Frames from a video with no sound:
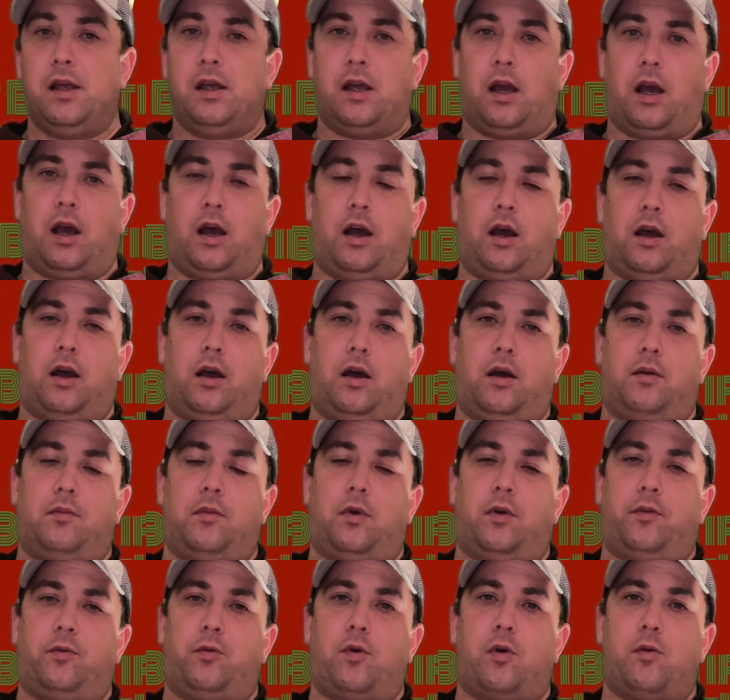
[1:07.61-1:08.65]

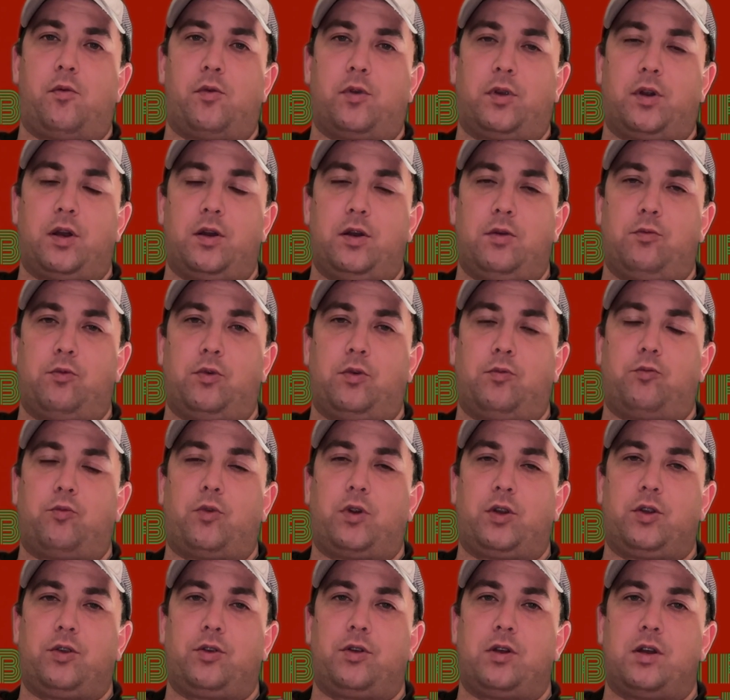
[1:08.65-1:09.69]
Of what
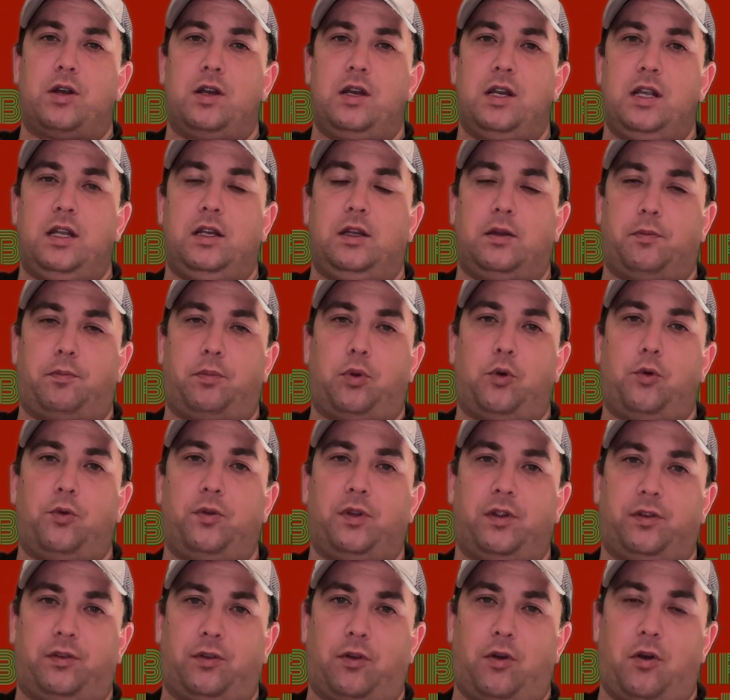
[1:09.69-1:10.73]
you're gonna need to pull
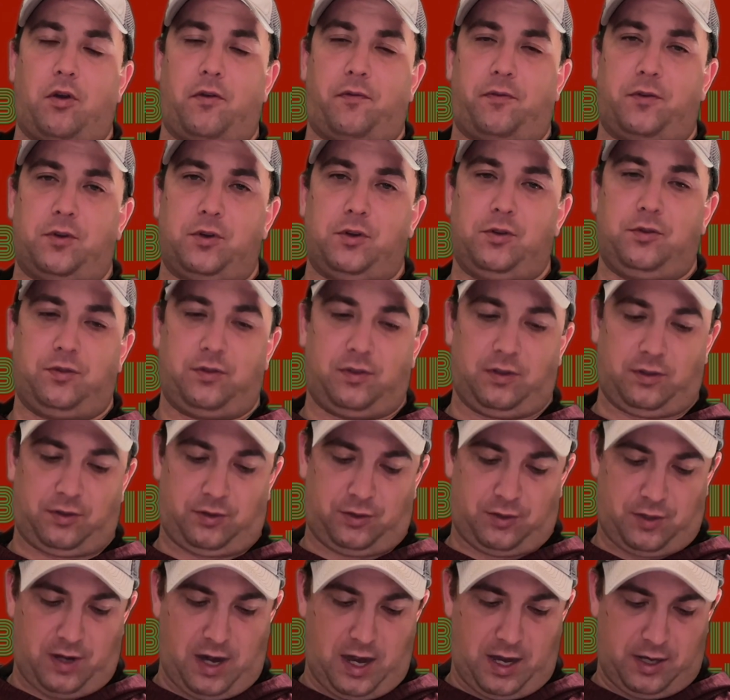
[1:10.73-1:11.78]
this off or use this
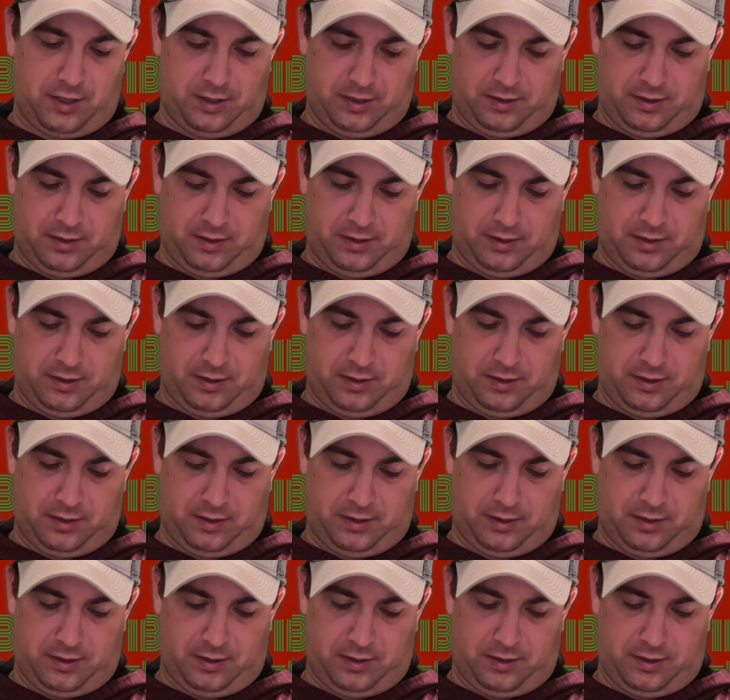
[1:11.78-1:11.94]
strategy.